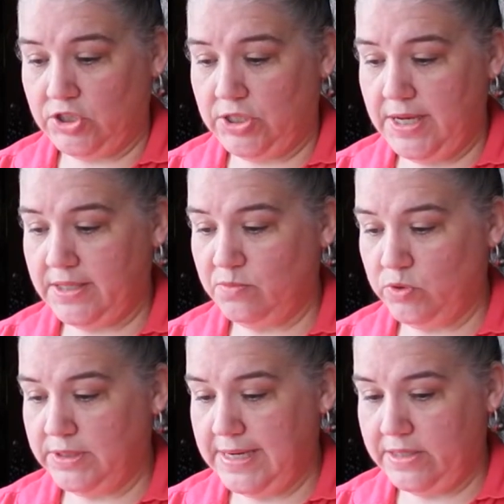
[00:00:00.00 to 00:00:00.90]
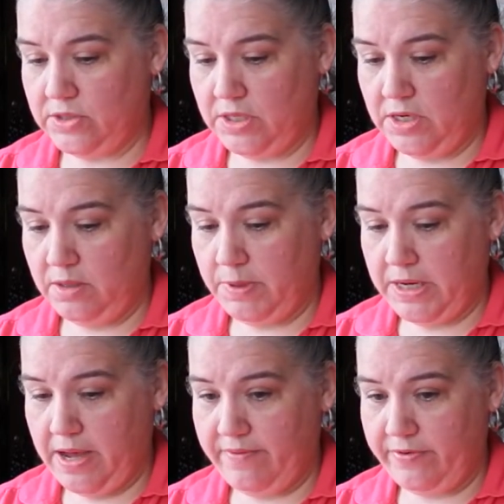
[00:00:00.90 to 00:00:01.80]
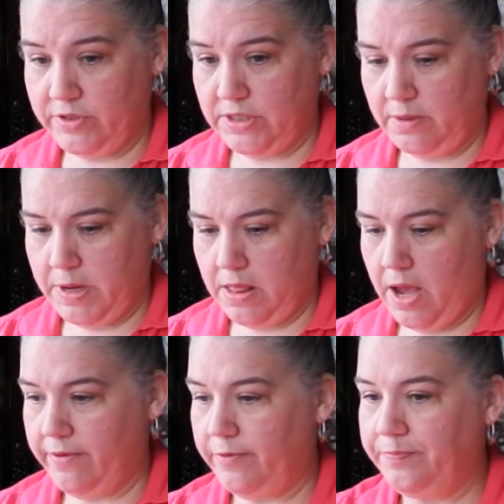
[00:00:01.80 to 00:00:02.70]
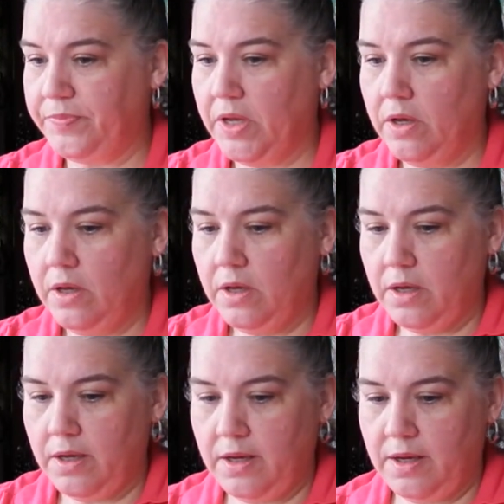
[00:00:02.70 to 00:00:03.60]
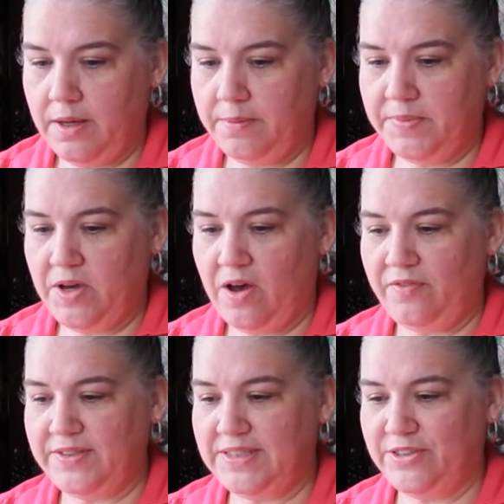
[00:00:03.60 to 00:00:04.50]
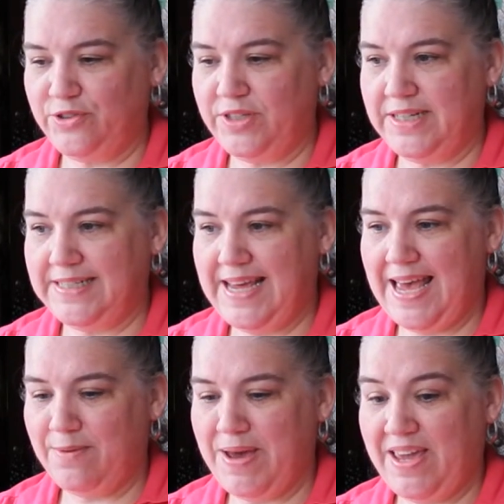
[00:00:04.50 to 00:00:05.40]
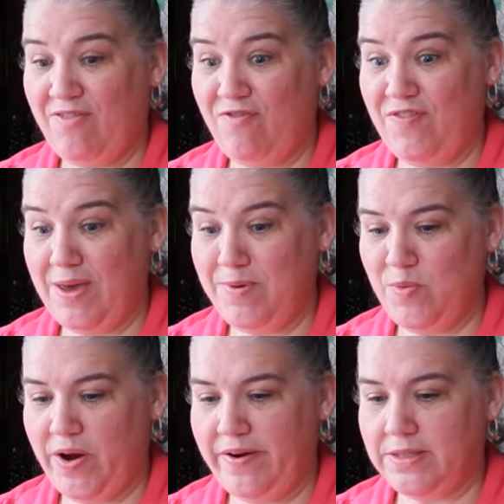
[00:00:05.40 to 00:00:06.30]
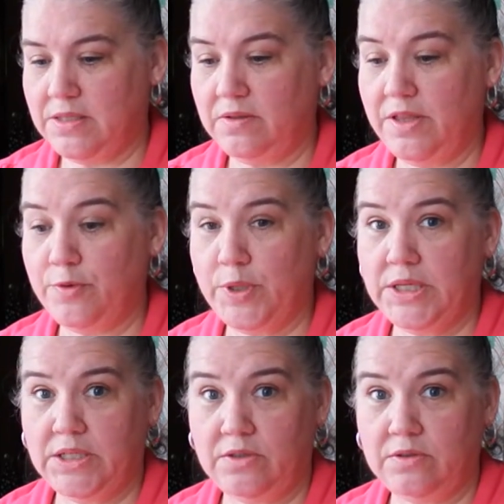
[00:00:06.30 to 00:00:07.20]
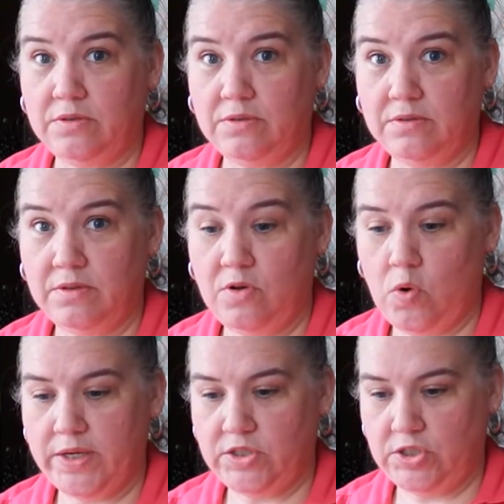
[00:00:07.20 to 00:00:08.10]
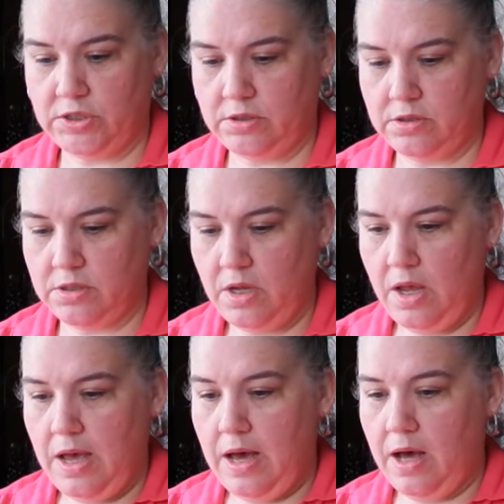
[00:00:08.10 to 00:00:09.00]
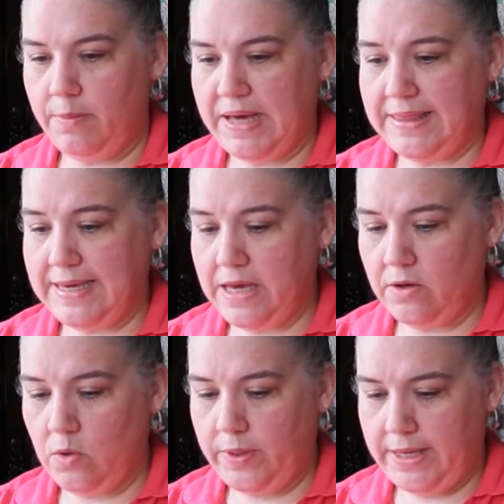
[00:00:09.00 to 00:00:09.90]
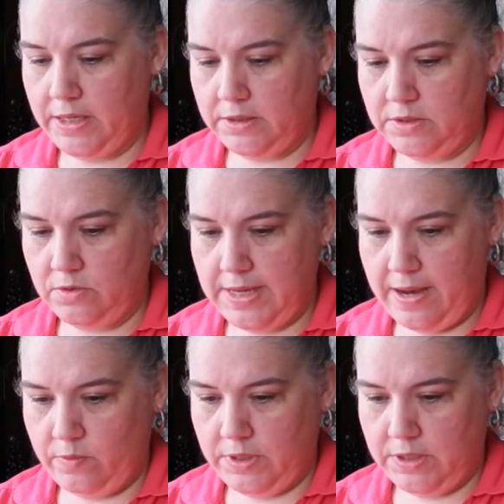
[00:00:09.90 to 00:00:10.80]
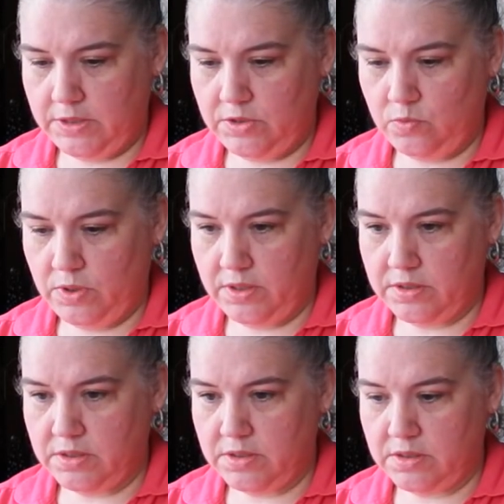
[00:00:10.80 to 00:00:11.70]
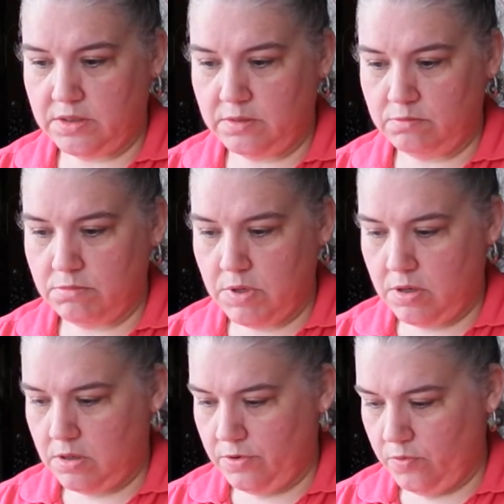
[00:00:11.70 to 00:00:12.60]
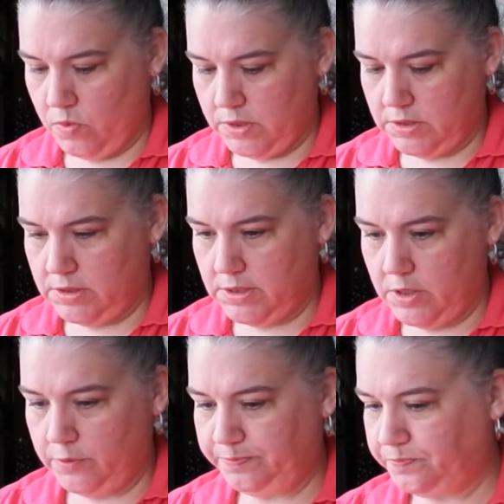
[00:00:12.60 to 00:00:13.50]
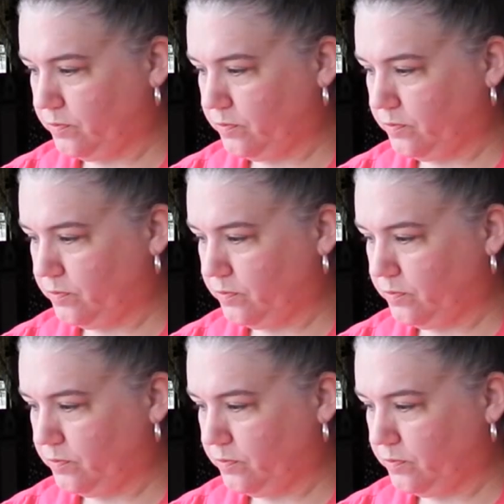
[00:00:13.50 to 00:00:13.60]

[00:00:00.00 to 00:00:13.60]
She has more stash than anybody I've ever seen in my life. Um, Coffee Stitcher did a tag back in February. It's only three little questions. Um, I think I'll go ahead and do that one and then do one of the smaller ones. So,